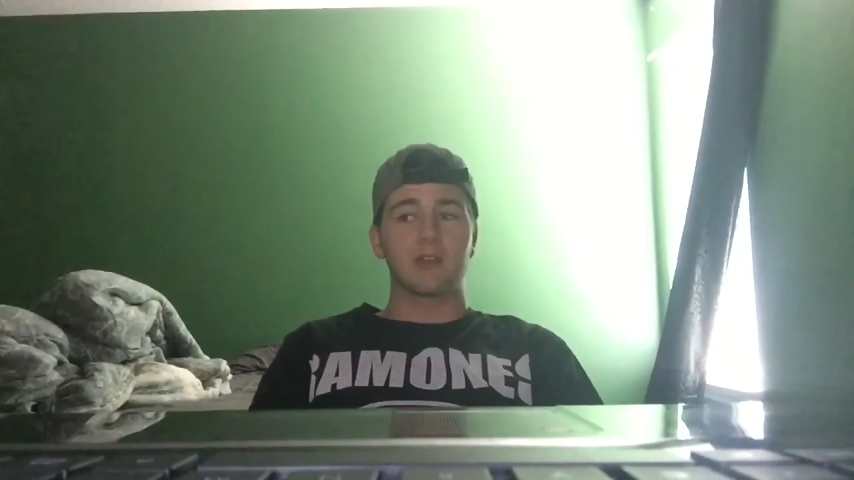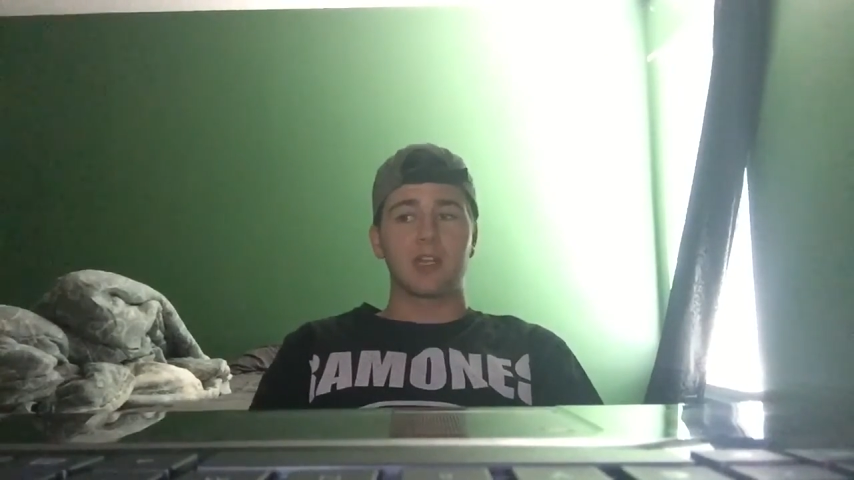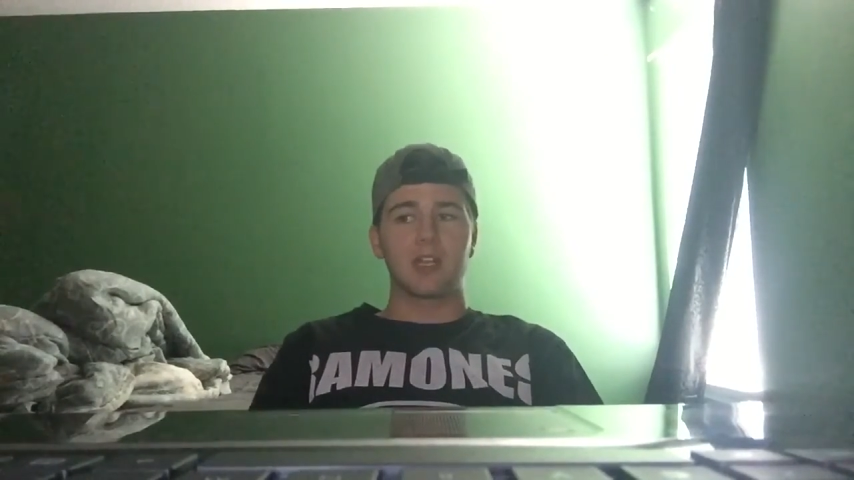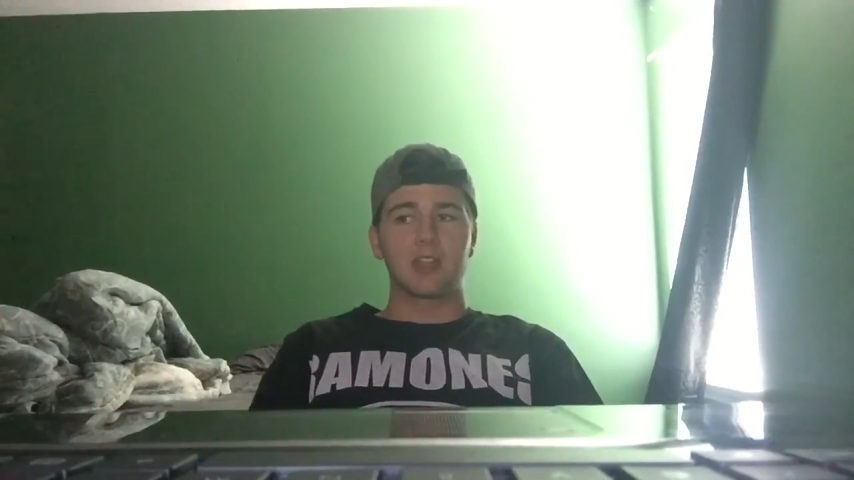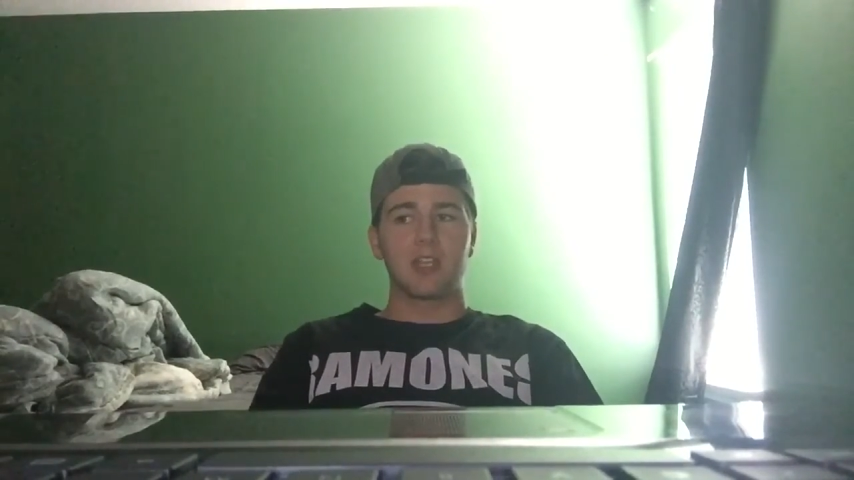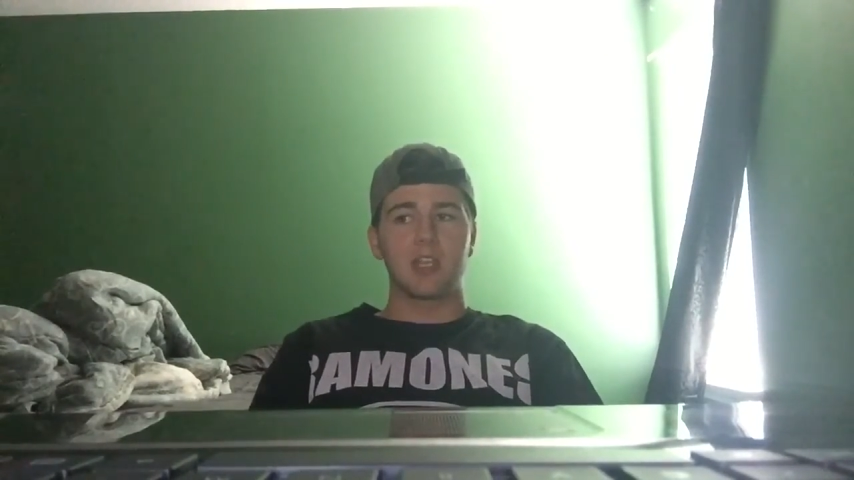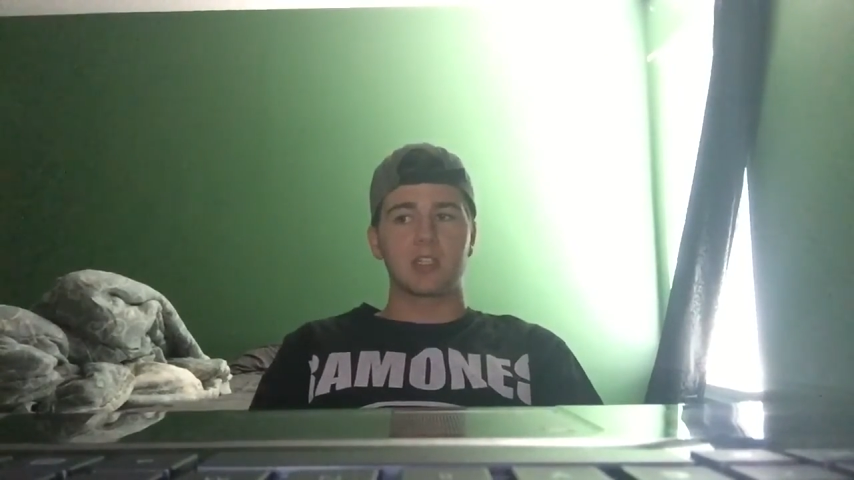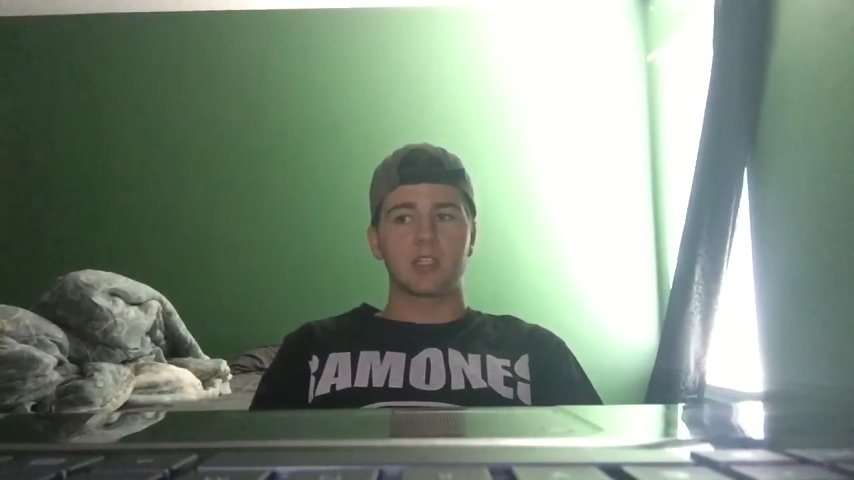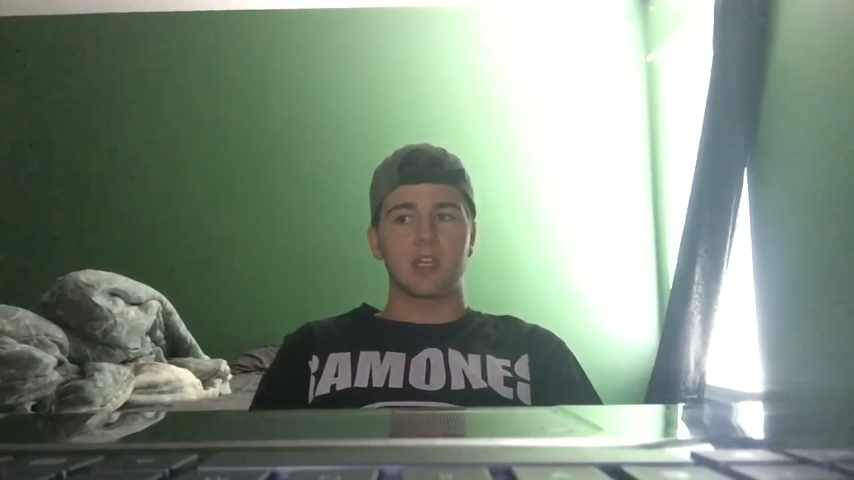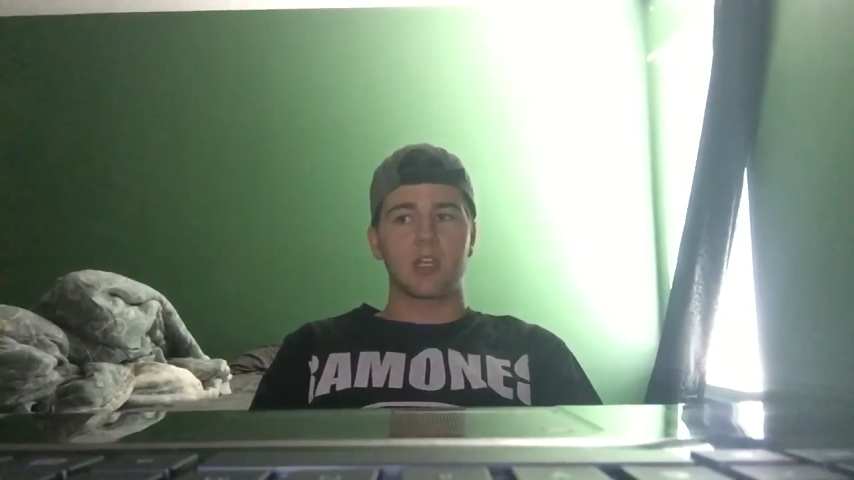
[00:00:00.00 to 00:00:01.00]
I'm going to get
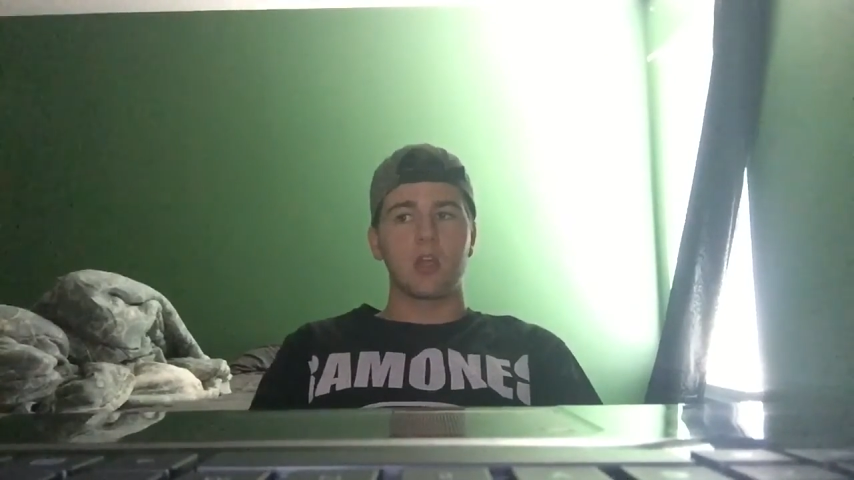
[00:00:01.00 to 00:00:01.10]
things like,